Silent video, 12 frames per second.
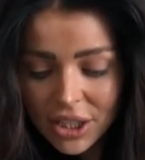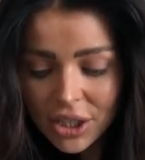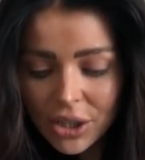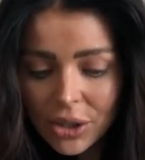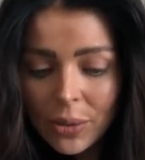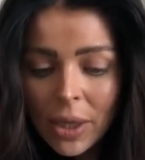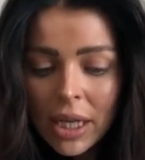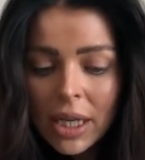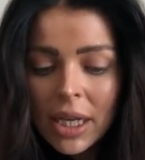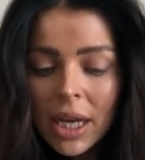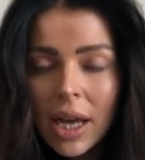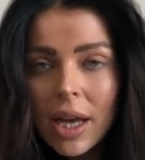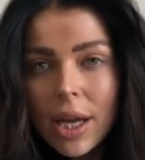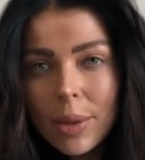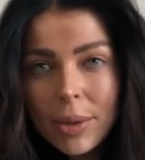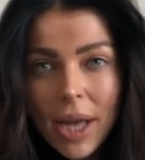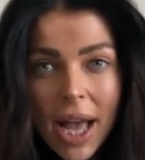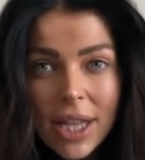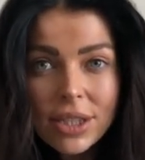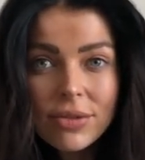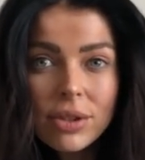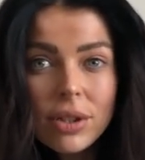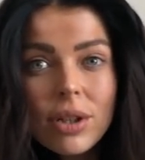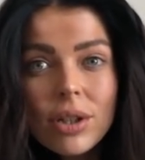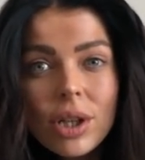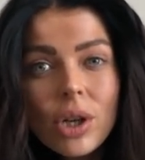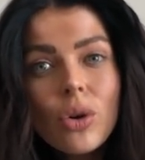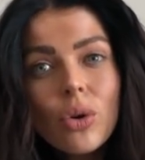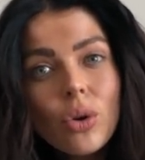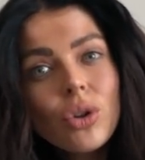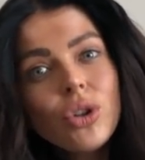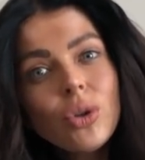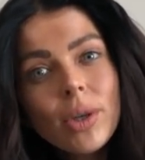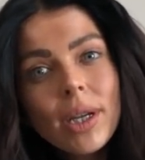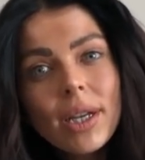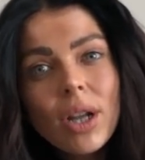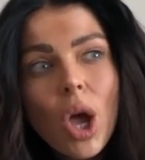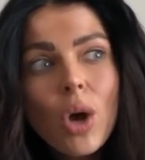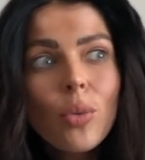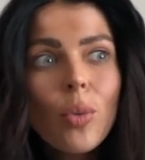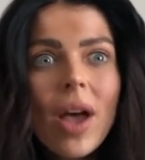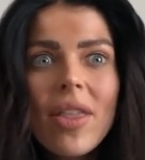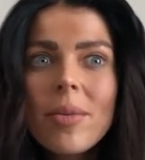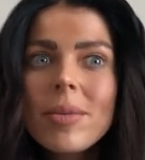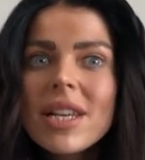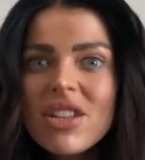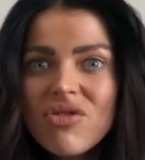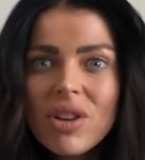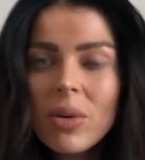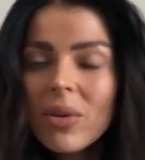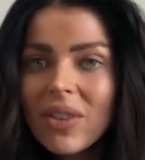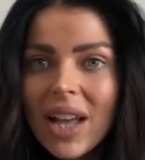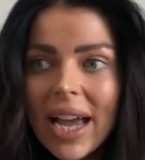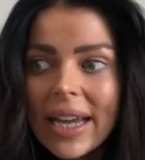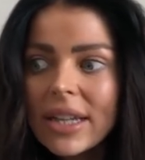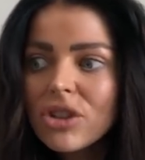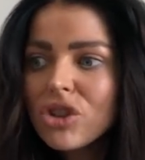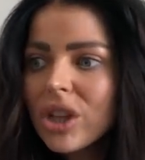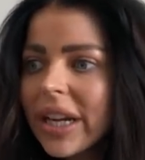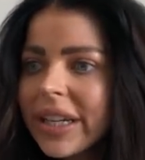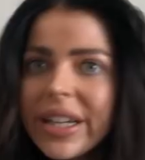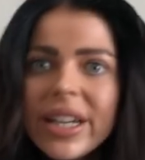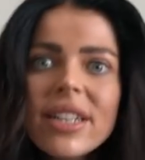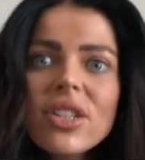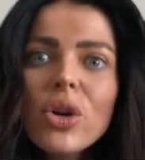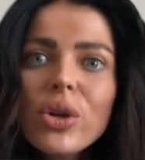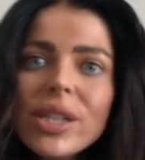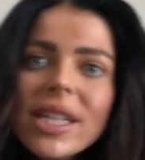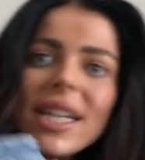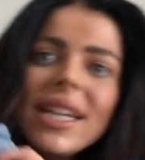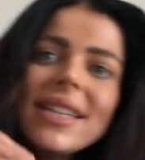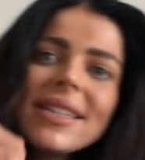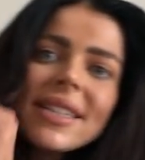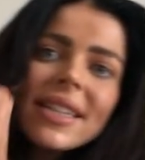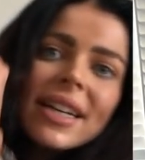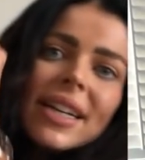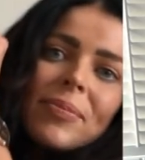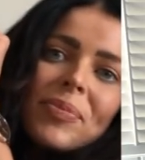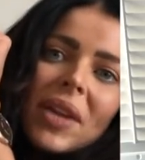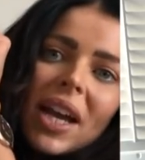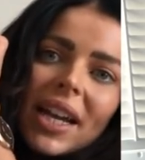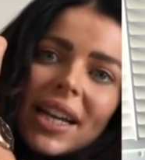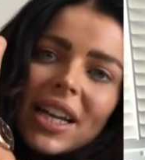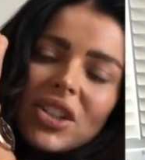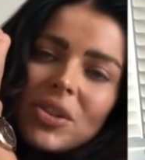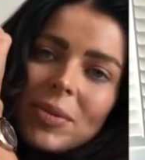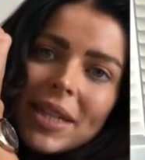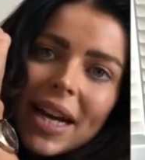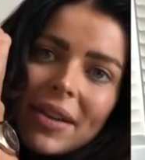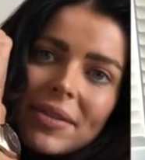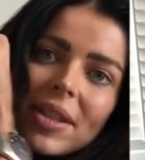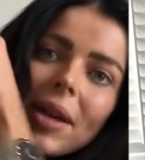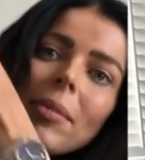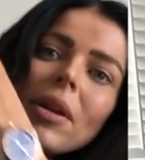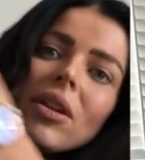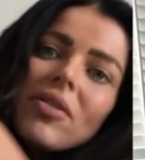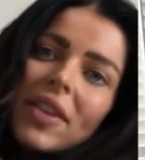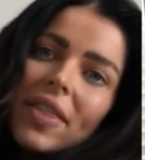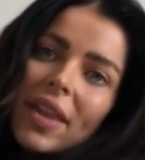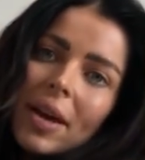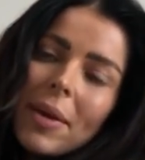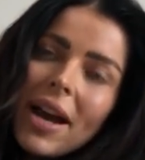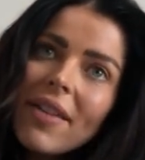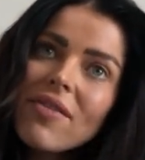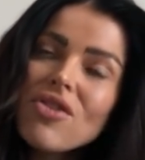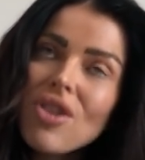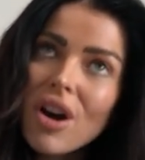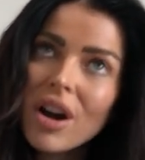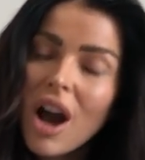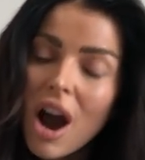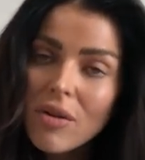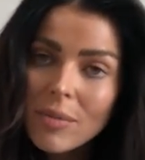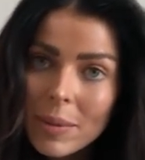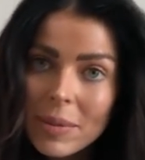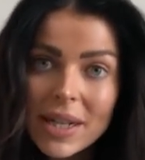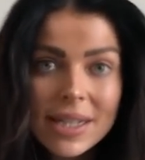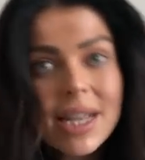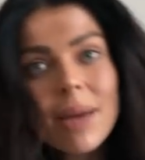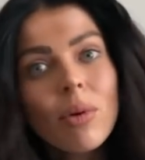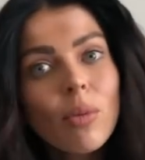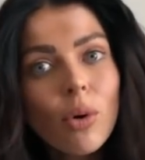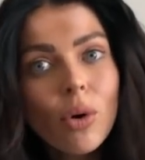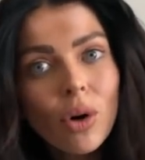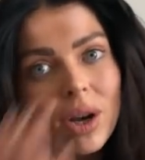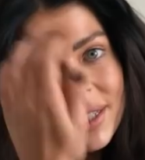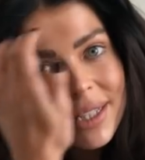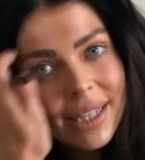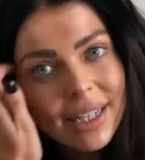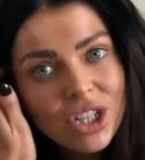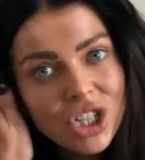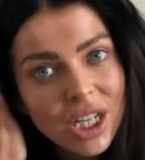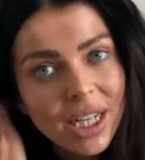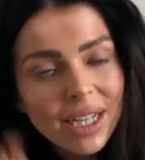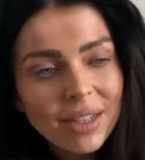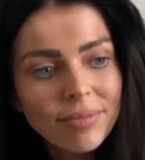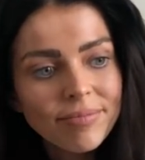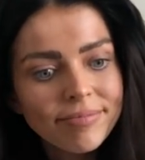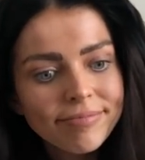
do kind of look, or you can wear them literally with like trainers, hoodies, and cashmere down. So I'm loving them. I have not, can't remember the last time I wore a skinny jean